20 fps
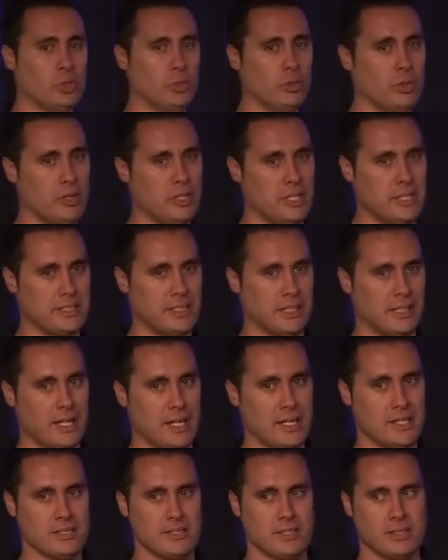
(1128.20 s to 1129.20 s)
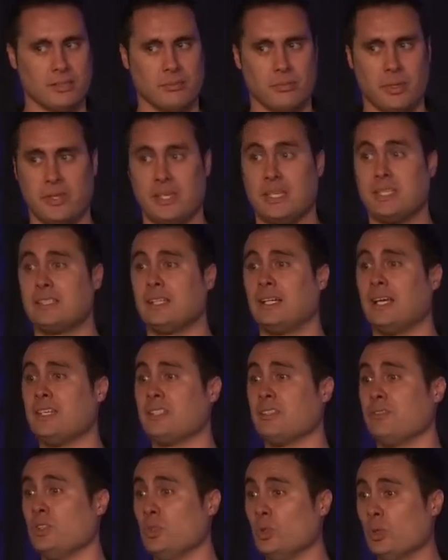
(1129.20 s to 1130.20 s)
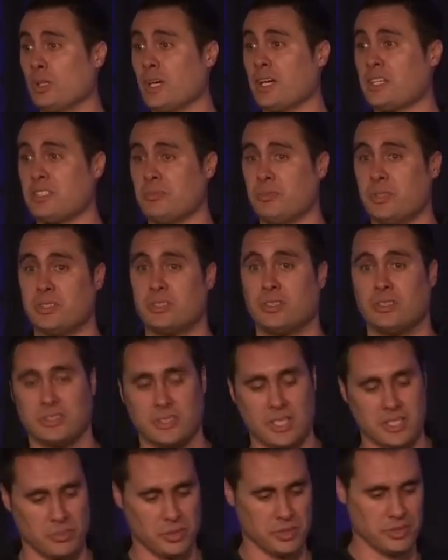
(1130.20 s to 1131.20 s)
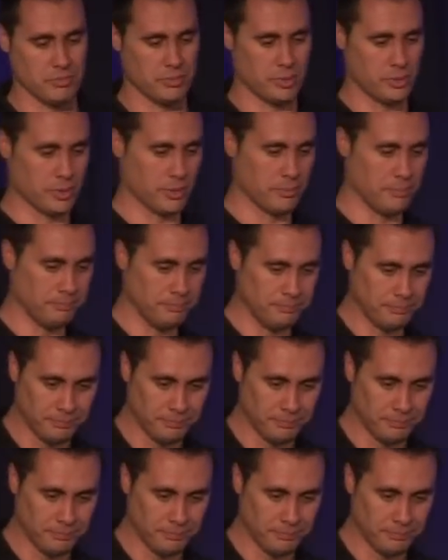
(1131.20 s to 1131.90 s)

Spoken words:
your own SLAs, but the SLAs of your customers, because that's what's important.